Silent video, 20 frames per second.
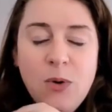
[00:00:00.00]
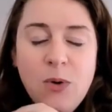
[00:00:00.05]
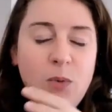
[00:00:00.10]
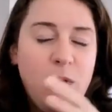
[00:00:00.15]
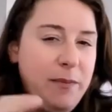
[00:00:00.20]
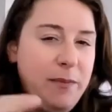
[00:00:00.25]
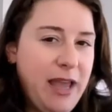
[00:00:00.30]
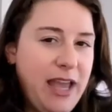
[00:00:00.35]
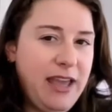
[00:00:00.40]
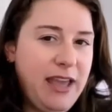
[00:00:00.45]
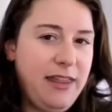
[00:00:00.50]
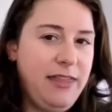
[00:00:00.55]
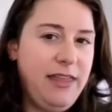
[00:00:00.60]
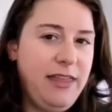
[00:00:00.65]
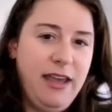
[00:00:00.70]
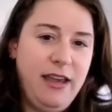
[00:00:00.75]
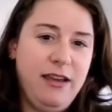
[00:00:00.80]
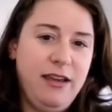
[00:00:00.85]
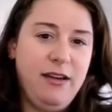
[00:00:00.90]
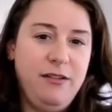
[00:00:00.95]
We may
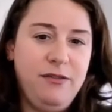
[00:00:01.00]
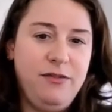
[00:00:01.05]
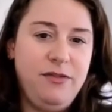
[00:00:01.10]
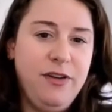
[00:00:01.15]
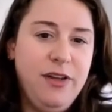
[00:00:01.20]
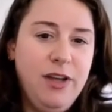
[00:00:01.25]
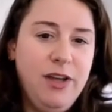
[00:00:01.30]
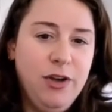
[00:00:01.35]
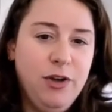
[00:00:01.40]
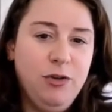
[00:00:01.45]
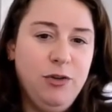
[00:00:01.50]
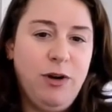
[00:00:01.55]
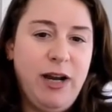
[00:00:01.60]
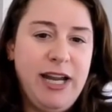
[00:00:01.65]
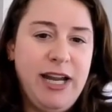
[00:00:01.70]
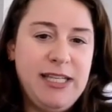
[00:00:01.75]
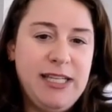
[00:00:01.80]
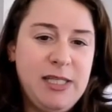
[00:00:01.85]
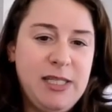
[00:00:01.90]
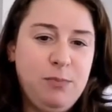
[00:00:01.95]
think of
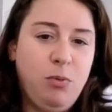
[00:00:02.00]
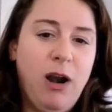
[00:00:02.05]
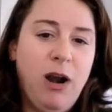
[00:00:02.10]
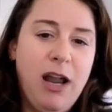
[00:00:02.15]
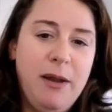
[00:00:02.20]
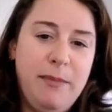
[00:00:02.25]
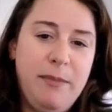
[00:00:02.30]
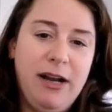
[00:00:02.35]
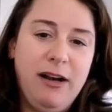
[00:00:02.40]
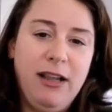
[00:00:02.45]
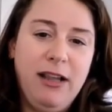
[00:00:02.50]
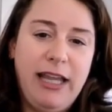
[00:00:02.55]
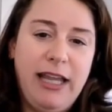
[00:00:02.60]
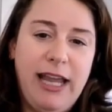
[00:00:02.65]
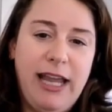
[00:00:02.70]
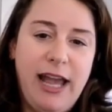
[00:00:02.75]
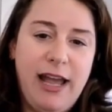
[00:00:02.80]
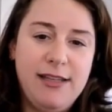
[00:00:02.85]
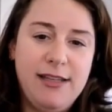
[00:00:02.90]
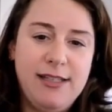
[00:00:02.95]
grace
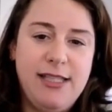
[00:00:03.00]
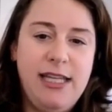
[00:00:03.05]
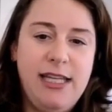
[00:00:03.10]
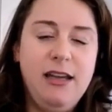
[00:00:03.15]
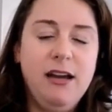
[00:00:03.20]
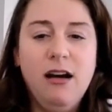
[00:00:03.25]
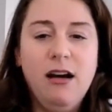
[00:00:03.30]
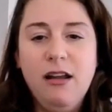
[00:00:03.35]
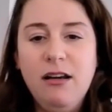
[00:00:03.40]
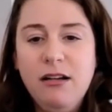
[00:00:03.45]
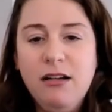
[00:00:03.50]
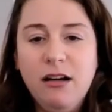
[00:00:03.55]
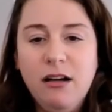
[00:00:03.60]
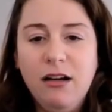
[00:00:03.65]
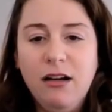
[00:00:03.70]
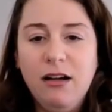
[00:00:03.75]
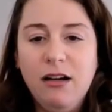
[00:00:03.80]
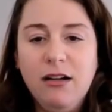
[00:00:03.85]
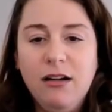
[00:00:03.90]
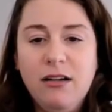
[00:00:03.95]
primarily as the
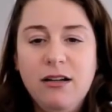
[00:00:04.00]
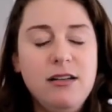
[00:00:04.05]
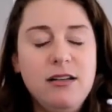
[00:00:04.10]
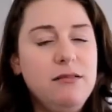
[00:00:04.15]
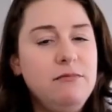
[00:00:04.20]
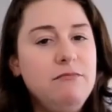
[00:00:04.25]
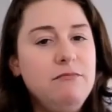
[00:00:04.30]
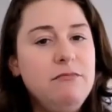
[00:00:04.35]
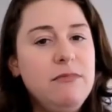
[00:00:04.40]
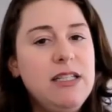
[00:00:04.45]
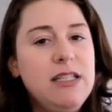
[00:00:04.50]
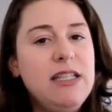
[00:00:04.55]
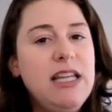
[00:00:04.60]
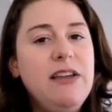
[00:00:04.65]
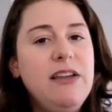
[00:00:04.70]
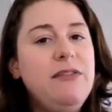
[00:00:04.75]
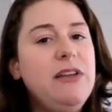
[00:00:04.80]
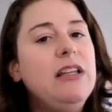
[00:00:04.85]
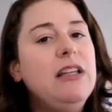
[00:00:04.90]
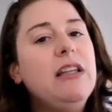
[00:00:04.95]
unearned
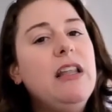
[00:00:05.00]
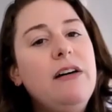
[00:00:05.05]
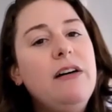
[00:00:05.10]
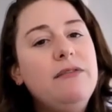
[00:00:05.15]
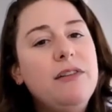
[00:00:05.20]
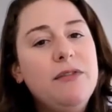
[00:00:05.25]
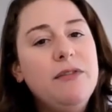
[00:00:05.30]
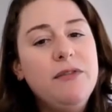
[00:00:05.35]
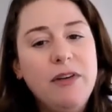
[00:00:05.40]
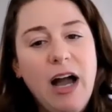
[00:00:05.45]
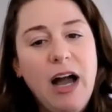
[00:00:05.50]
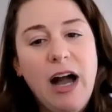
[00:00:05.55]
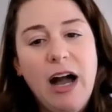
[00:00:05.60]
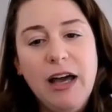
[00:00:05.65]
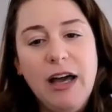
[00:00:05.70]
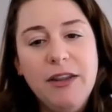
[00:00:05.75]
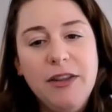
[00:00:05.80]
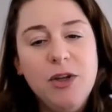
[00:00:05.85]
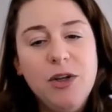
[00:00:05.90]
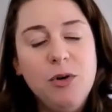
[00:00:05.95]
saving love of
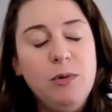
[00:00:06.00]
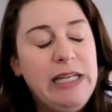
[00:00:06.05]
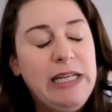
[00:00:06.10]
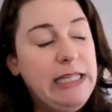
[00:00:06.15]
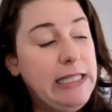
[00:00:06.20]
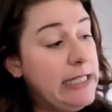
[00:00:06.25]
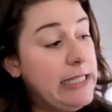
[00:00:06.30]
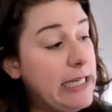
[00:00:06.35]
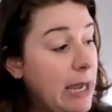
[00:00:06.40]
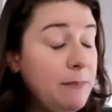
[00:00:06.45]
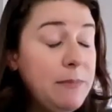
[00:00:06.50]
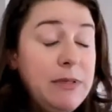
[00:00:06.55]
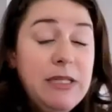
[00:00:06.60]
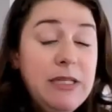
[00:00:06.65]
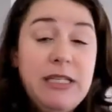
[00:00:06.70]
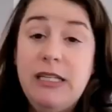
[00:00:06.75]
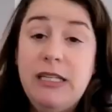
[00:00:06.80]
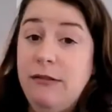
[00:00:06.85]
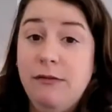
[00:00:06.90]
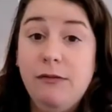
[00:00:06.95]
God, the
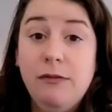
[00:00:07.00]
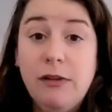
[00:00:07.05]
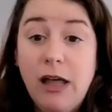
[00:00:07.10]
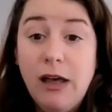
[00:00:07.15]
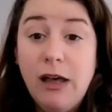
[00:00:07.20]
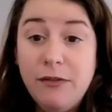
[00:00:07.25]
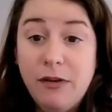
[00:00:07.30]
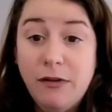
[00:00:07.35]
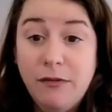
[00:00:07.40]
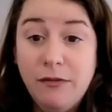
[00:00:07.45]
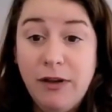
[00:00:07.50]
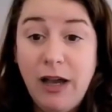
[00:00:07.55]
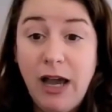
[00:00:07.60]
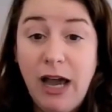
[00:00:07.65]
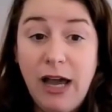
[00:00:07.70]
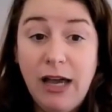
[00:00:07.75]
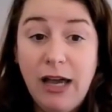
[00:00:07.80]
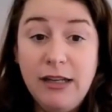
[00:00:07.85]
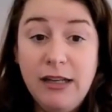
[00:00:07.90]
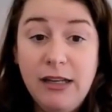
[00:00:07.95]
redemptive love of
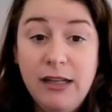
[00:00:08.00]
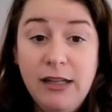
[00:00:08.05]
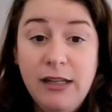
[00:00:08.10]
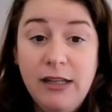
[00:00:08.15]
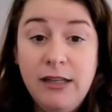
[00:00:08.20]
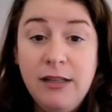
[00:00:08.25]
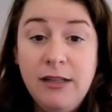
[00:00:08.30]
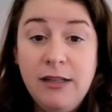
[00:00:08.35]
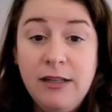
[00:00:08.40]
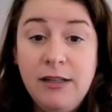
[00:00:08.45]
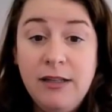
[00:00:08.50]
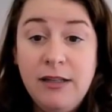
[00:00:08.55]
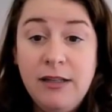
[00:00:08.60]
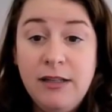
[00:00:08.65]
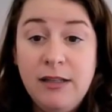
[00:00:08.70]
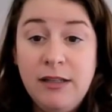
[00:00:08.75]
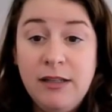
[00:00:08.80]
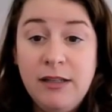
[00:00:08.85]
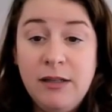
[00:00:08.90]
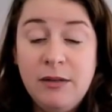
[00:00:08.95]
God.
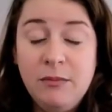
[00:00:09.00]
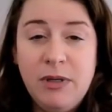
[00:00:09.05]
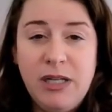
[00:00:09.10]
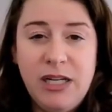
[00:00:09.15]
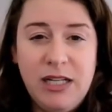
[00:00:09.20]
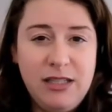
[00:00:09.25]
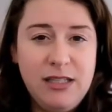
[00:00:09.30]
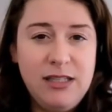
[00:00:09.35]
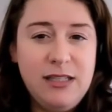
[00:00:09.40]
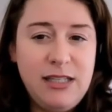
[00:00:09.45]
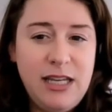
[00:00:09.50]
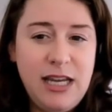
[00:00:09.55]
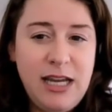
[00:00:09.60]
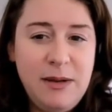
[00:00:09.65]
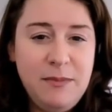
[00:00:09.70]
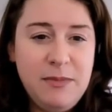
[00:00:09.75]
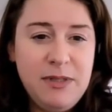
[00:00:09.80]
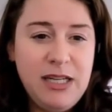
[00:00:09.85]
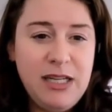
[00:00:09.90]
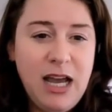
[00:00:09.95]
But at the
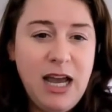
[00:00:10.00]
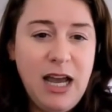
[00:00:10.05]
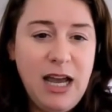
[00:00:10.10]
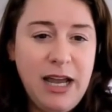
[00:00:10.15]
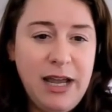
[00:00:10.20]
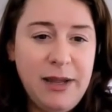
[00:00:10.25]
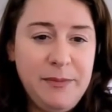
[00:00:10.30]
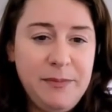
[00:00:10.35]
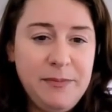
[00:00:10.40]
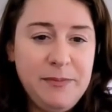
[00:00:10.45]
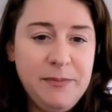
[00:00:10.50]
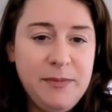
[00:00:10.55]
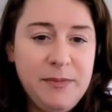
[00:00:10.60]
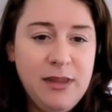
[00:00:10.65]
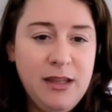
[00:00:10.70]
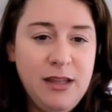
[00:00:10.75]
same time,